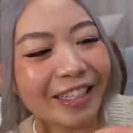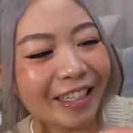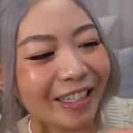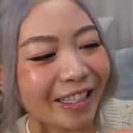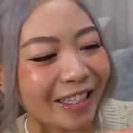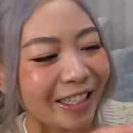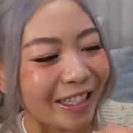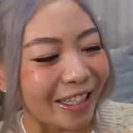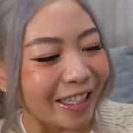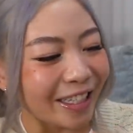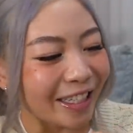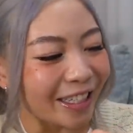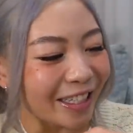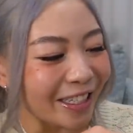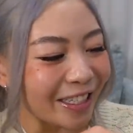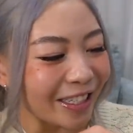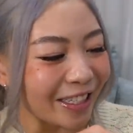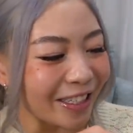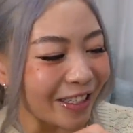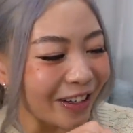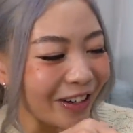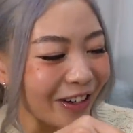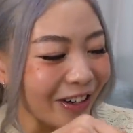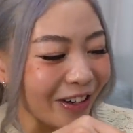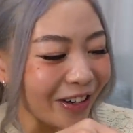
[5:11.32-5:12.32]
This is
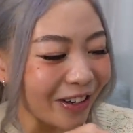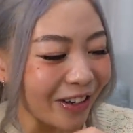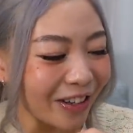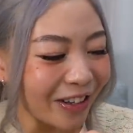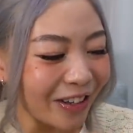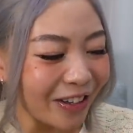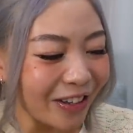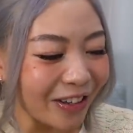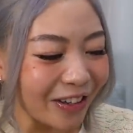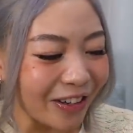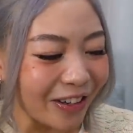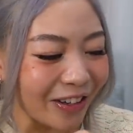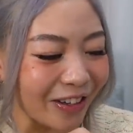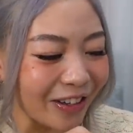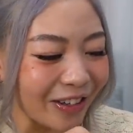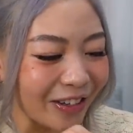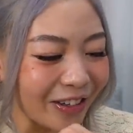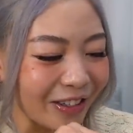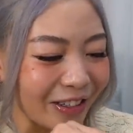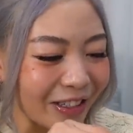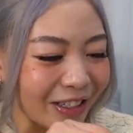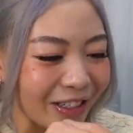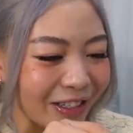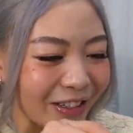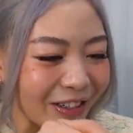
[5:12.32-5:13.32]
so
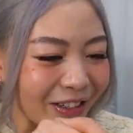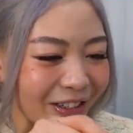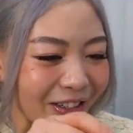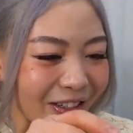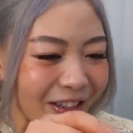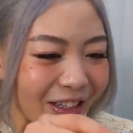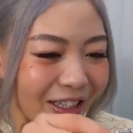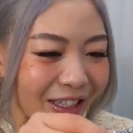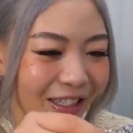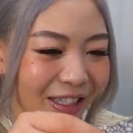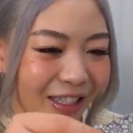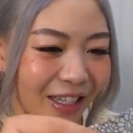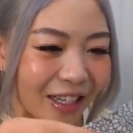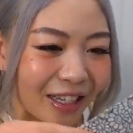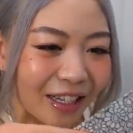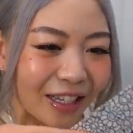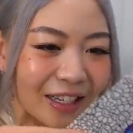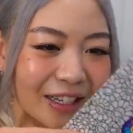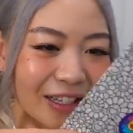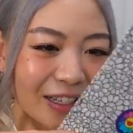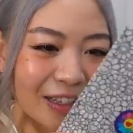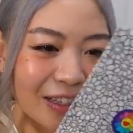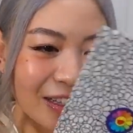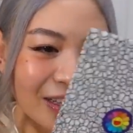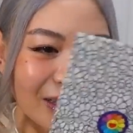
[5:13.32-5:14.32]
cute. So there's like
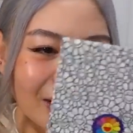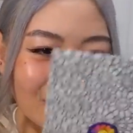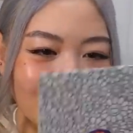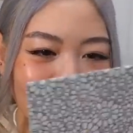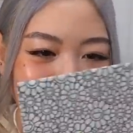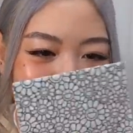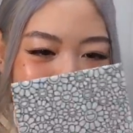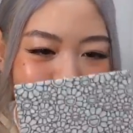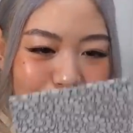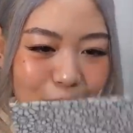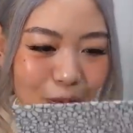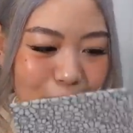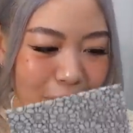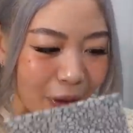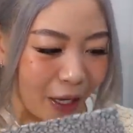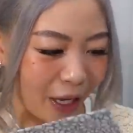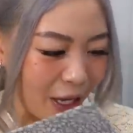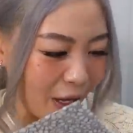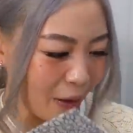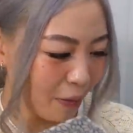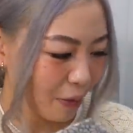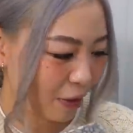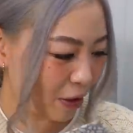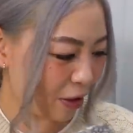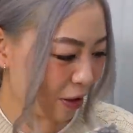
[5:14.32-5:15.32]
a little
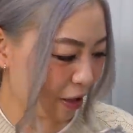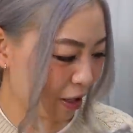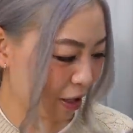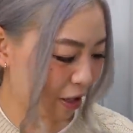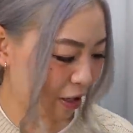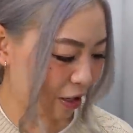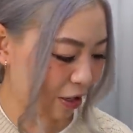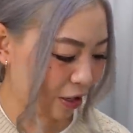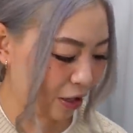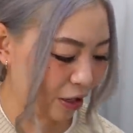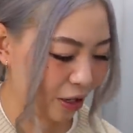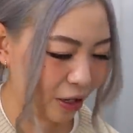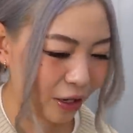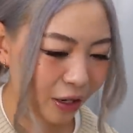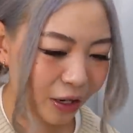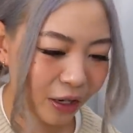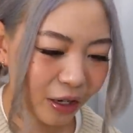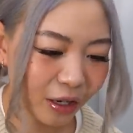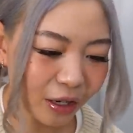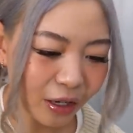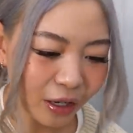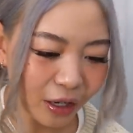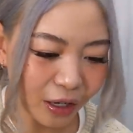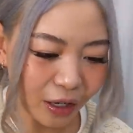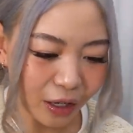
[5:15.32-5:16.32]
paper thing in here.
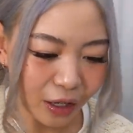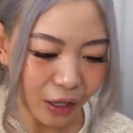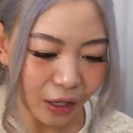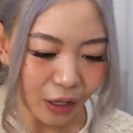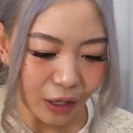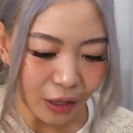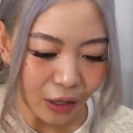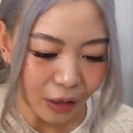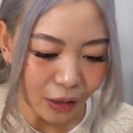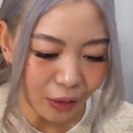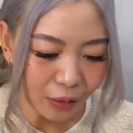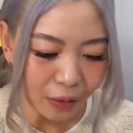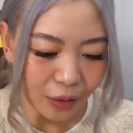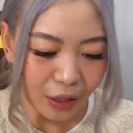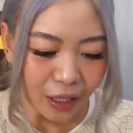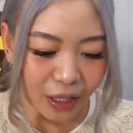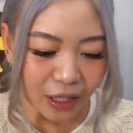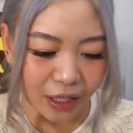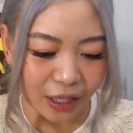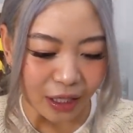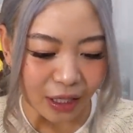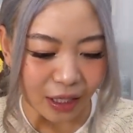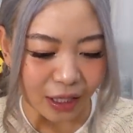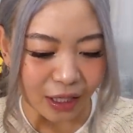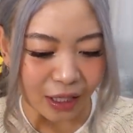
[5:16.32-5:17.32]
What
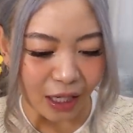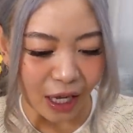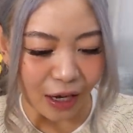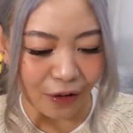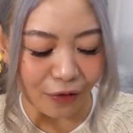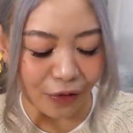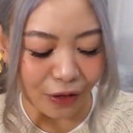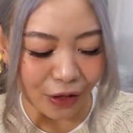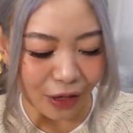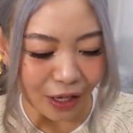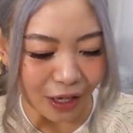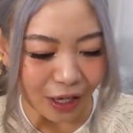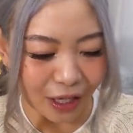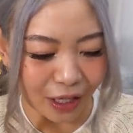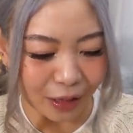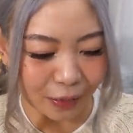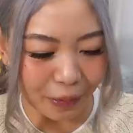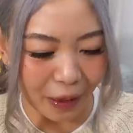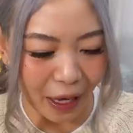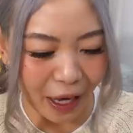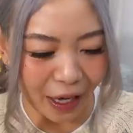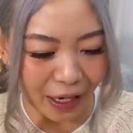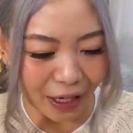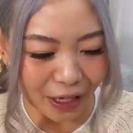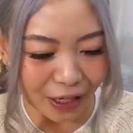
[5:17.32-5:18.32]
is this? Everything is
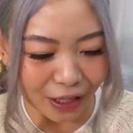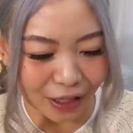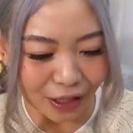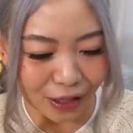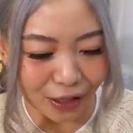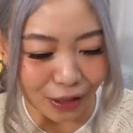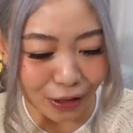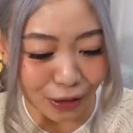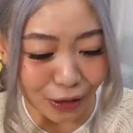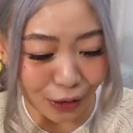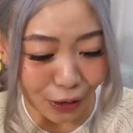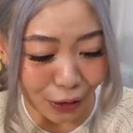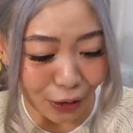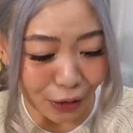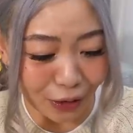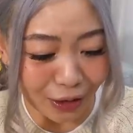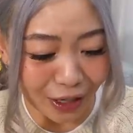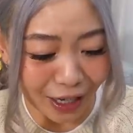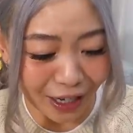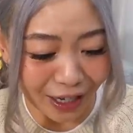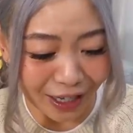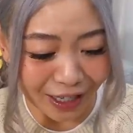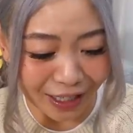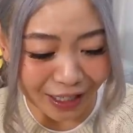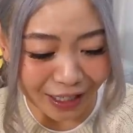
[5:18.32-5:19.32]
packaged so
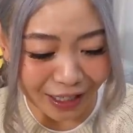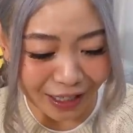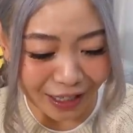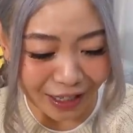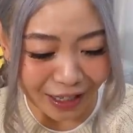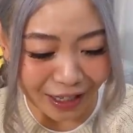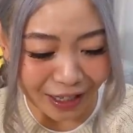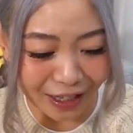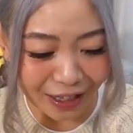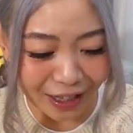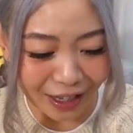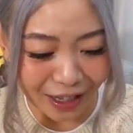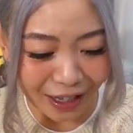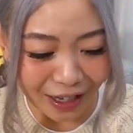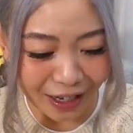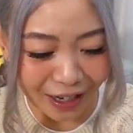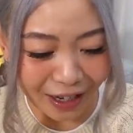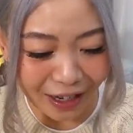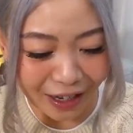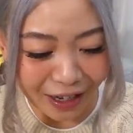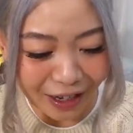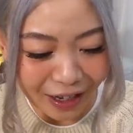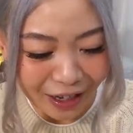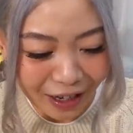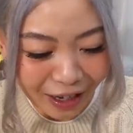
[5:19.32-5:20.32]
nicely that
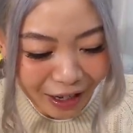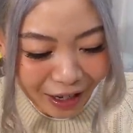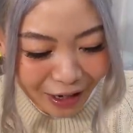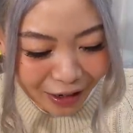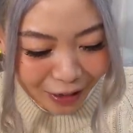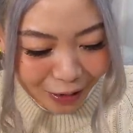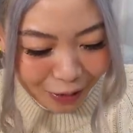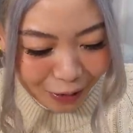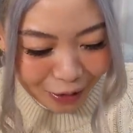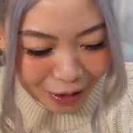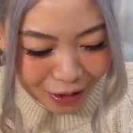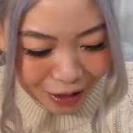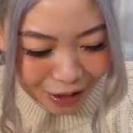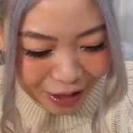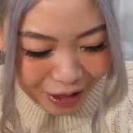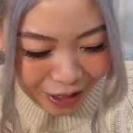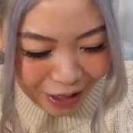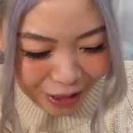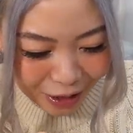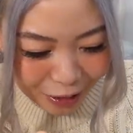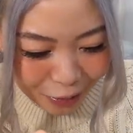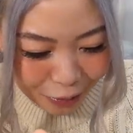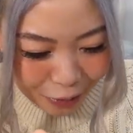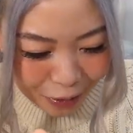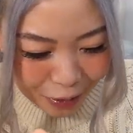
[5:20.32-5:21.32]
I don't want to
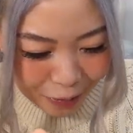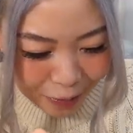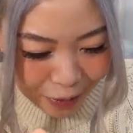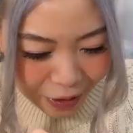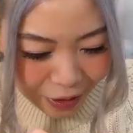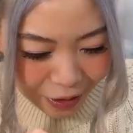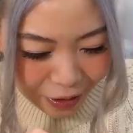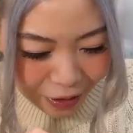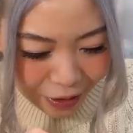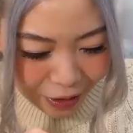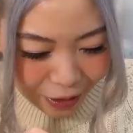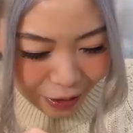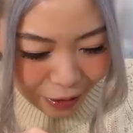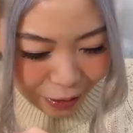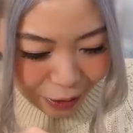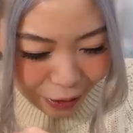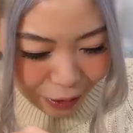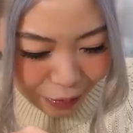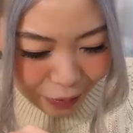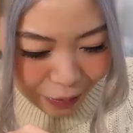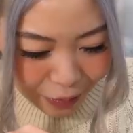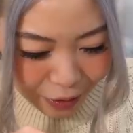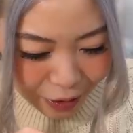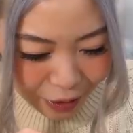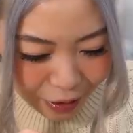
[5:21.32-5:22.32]
like rip anything
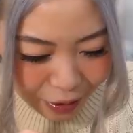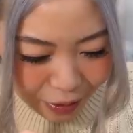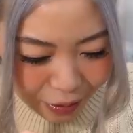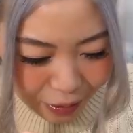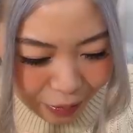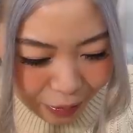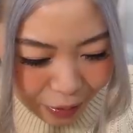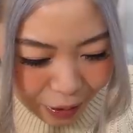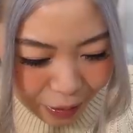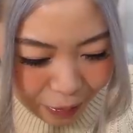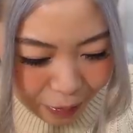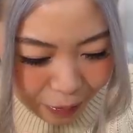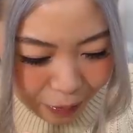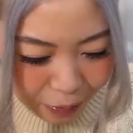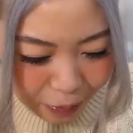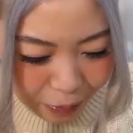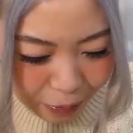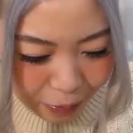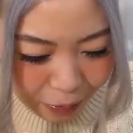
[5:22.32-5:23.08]
open, but